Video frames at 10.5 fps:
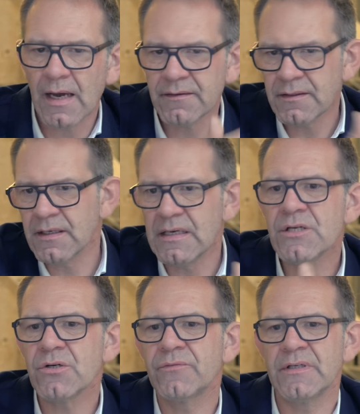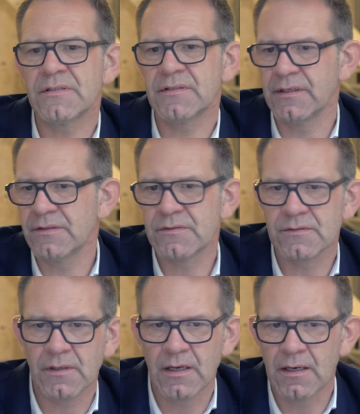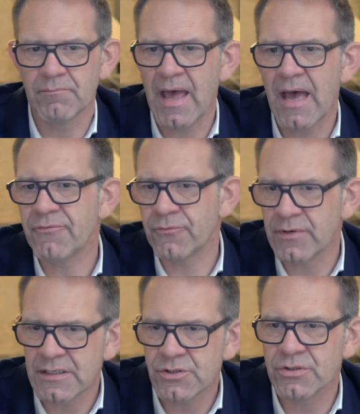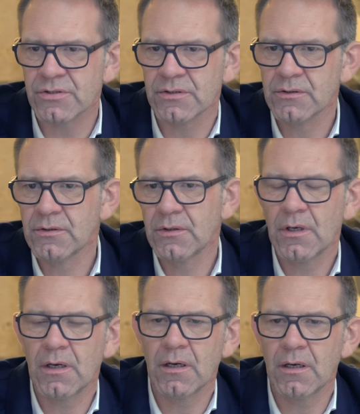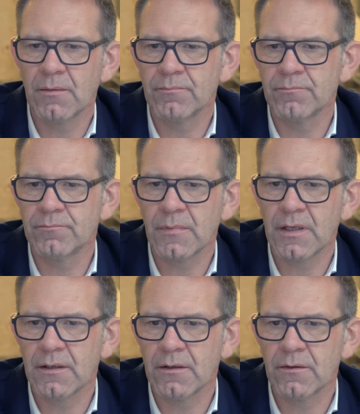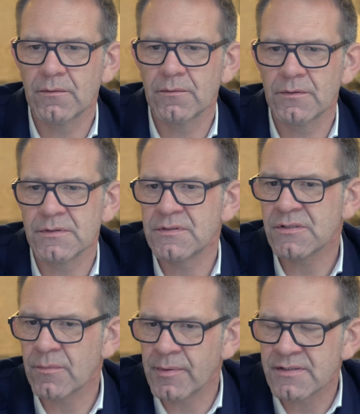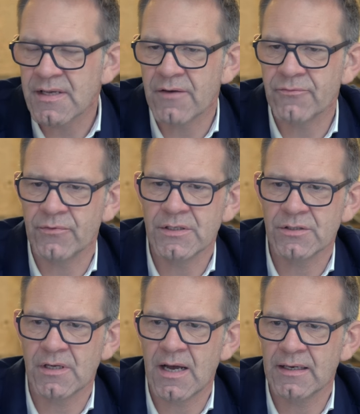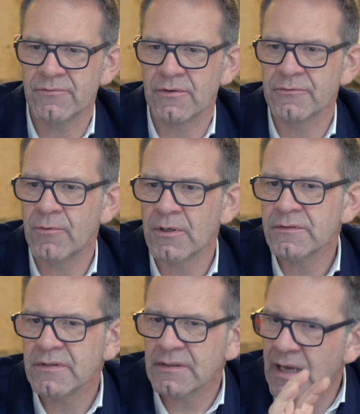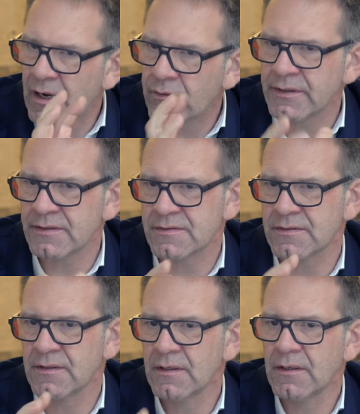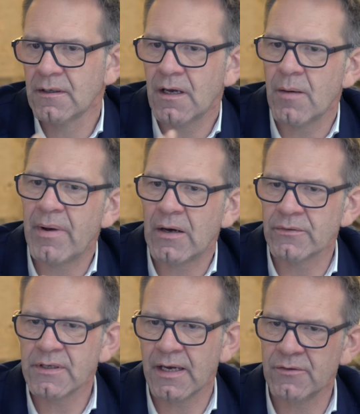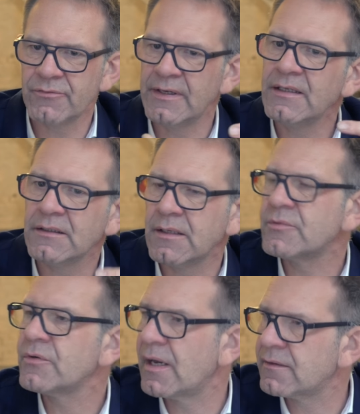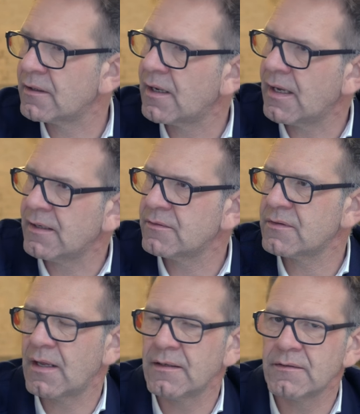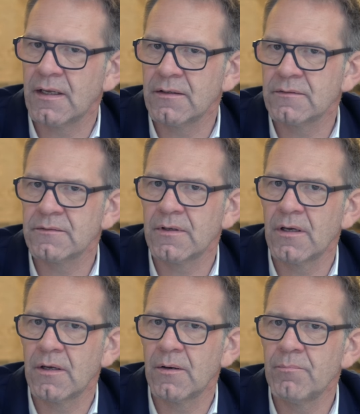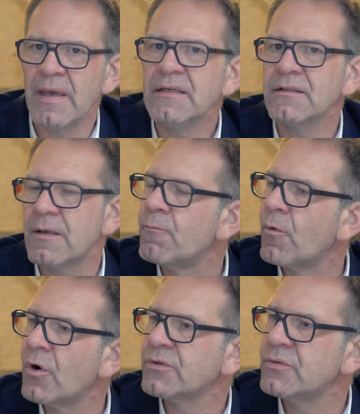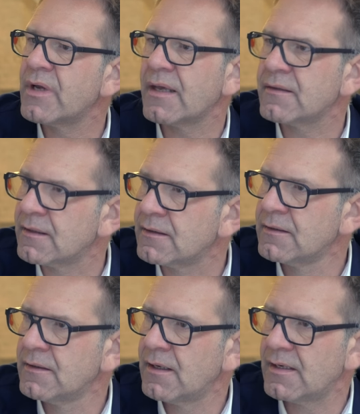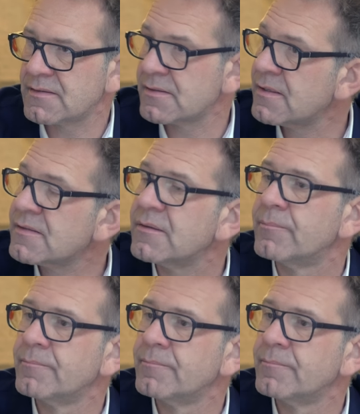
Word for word: I think each of these things uh, have reached, um, uh, these disciplines have reached a high level of quality. Now it is about kind of linking them together and, and, and uh, making them work together as a system.